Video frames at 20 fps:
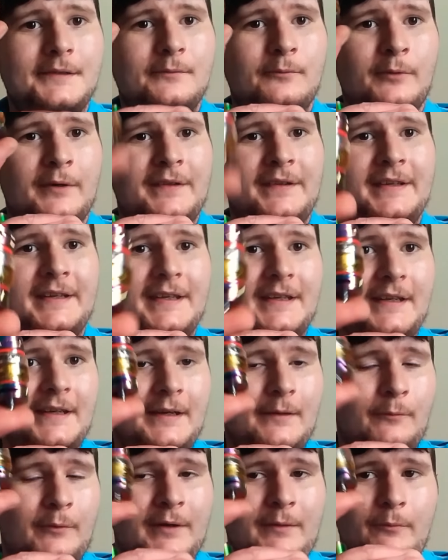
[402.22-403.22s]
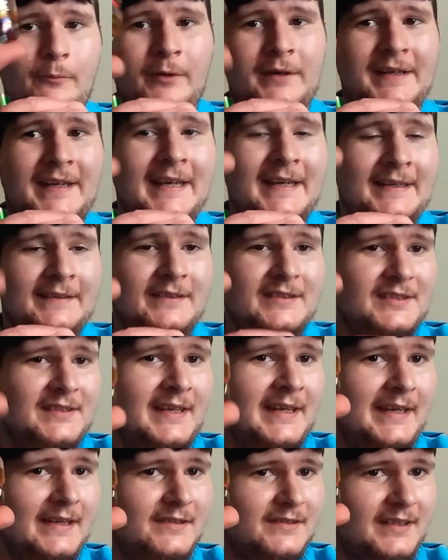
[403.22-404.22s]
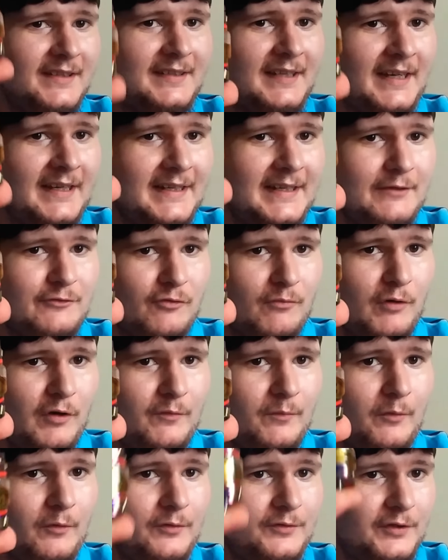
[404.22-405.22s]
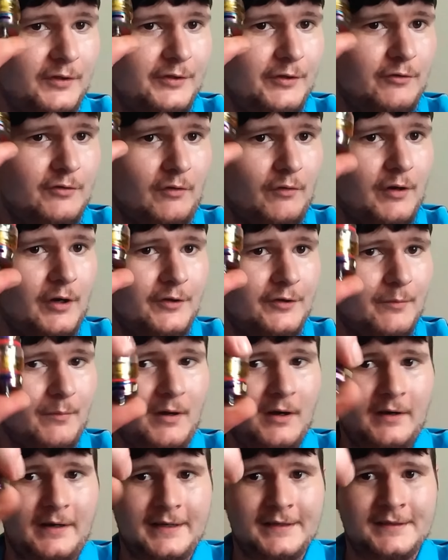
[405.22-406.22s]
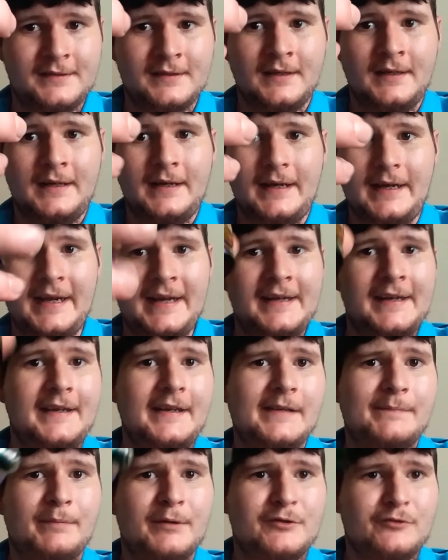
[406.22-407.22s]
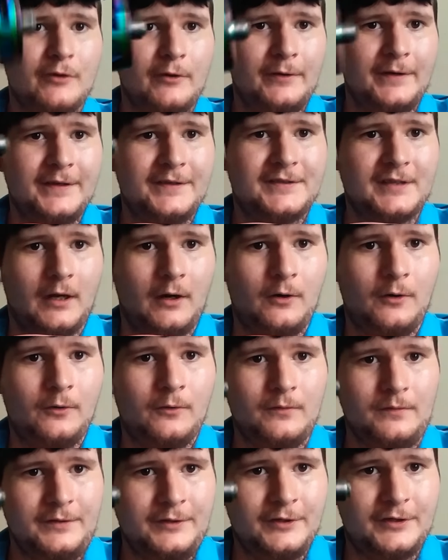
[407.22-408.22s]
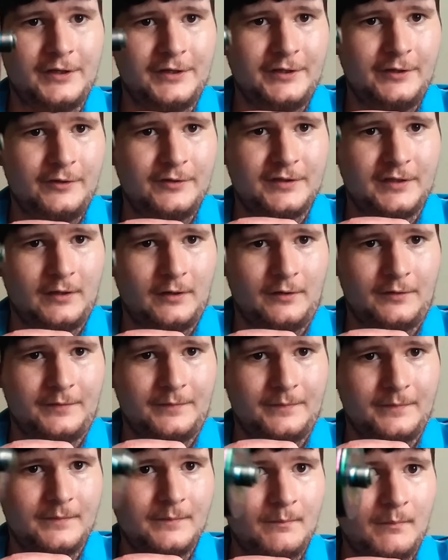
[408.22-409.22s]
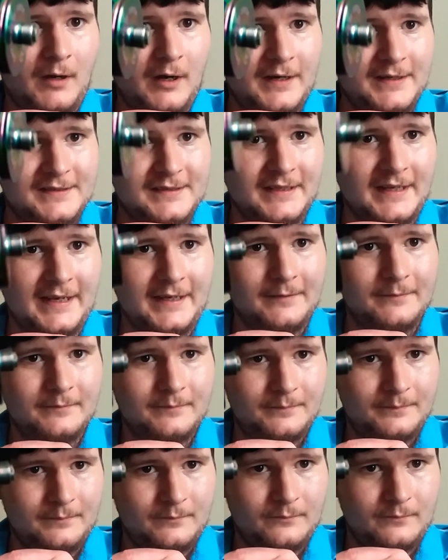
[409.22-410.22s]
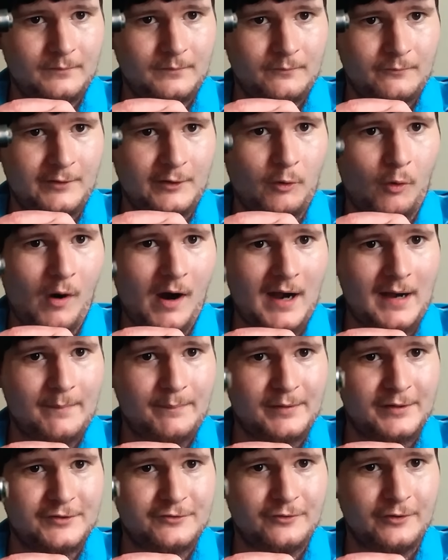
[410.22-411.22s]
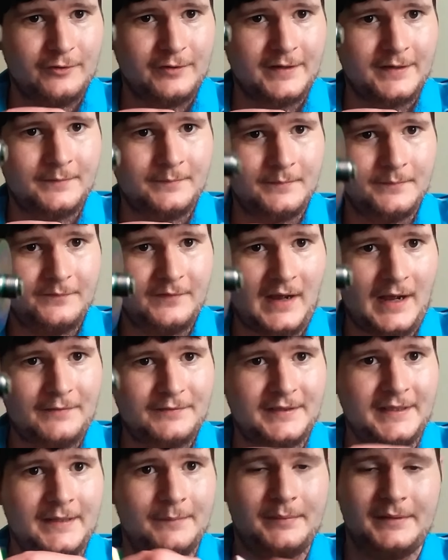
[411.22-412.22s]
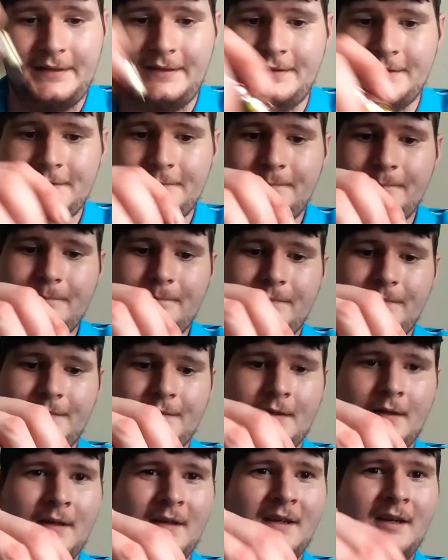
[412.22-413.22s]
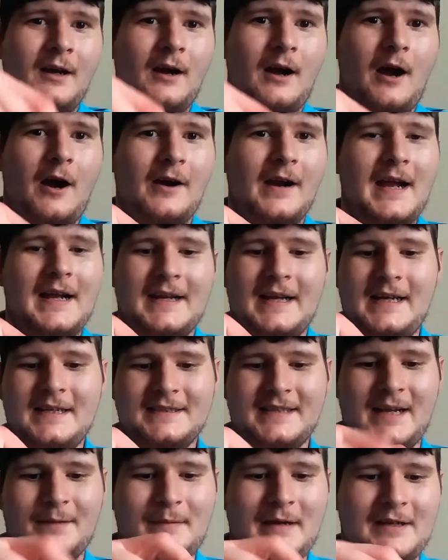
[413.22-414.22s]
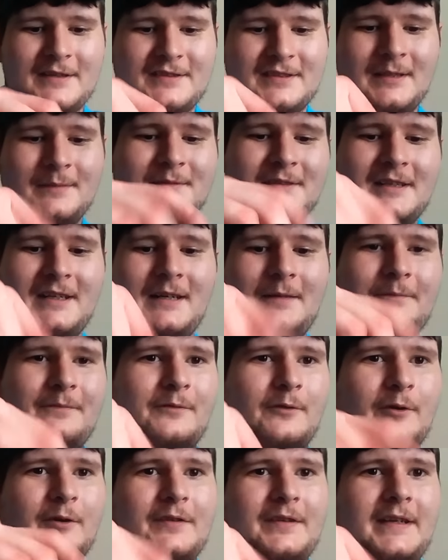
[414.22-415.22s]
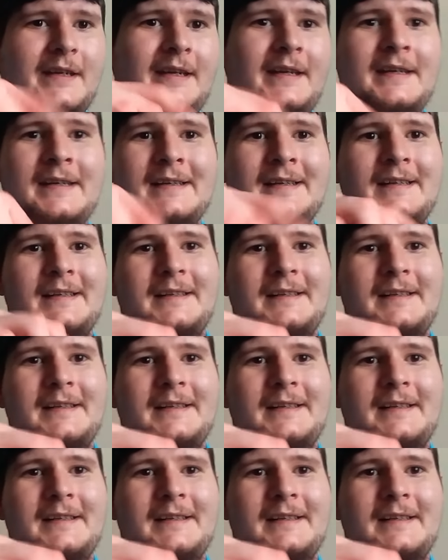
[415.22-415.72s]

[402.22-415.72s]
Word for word: when the when, when getting this kit is the tank is removable to use on other mods, and it is protruded, so you could use it on mods that require protruded 510 pins. All right, guys, that about sums it up for the